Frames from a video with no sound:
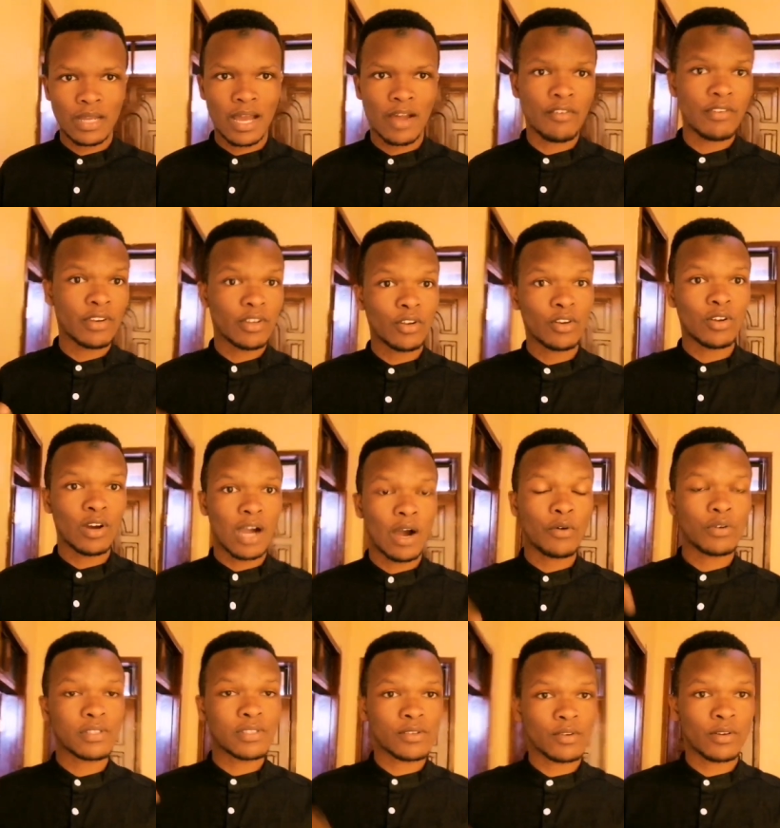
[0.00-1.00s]
I really don't know
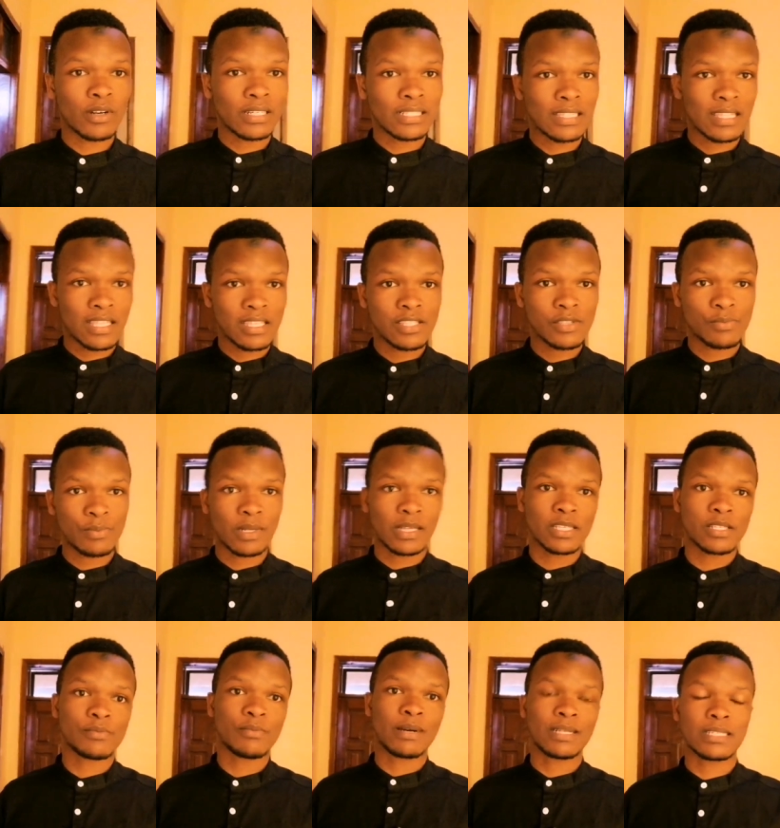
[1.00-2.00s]
how it's called, this
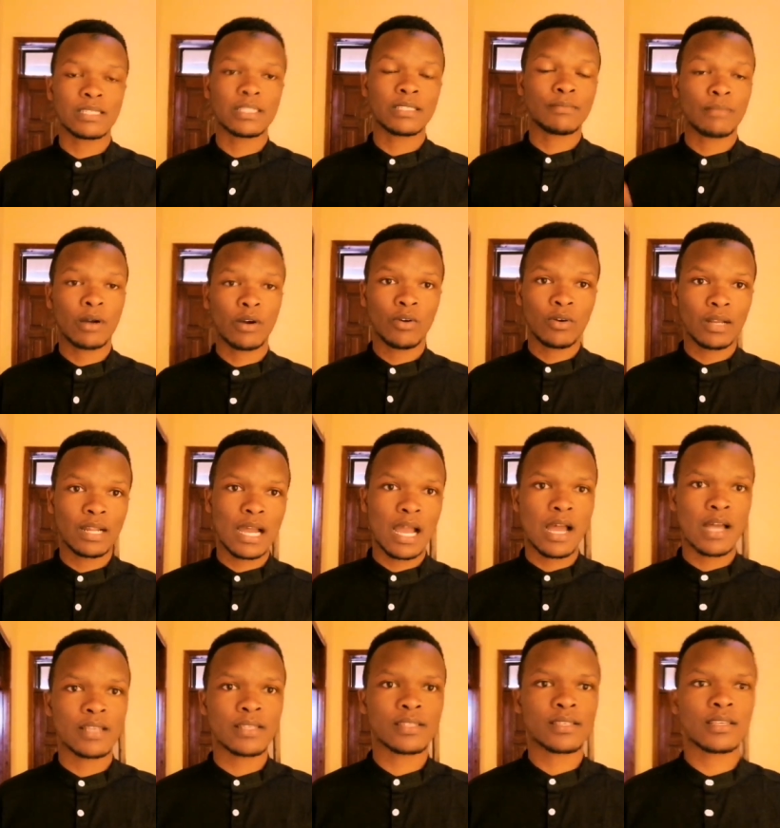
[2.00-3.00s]
place, but I'm gonna
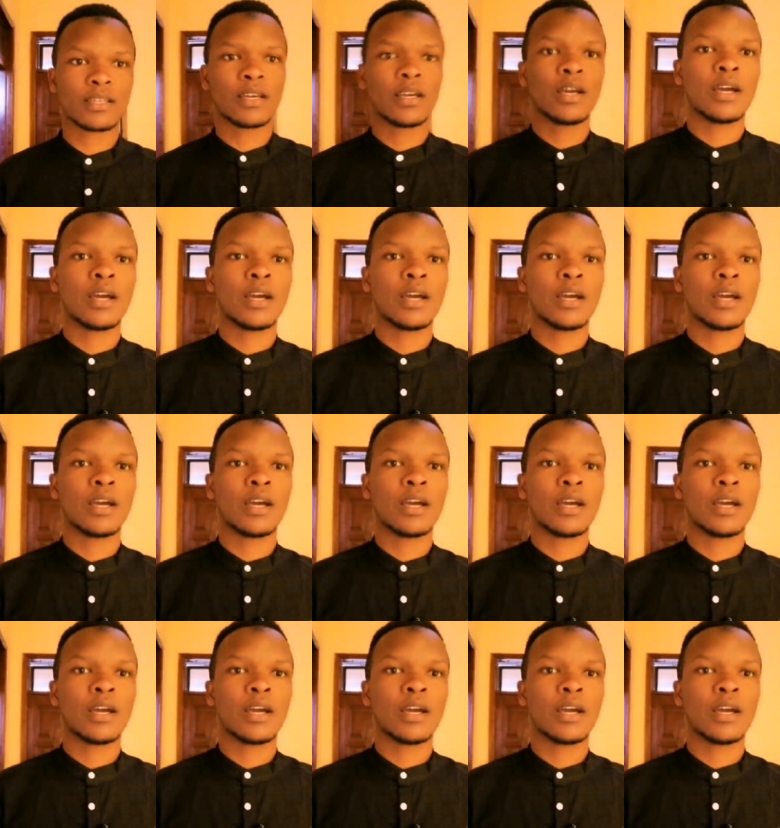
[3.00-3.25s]
ask.